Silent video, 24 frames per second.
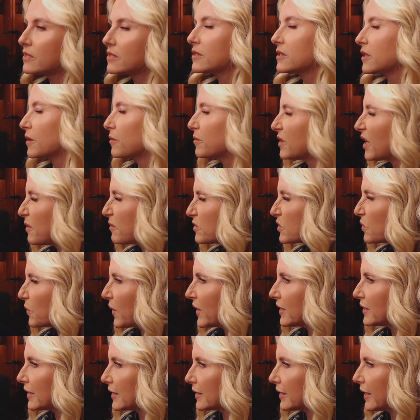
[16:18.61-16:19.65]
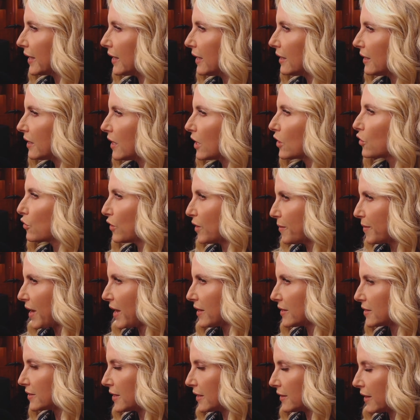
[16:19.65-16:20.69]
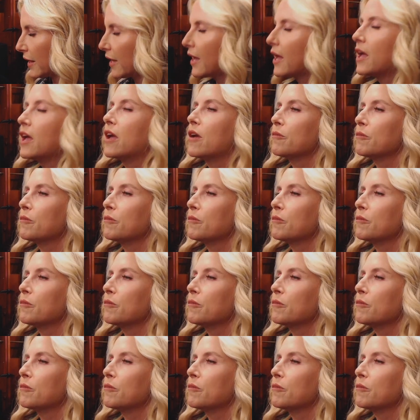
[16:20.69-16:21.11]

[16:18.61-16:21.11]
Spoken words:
sometimes a white lily, a cream calla lily,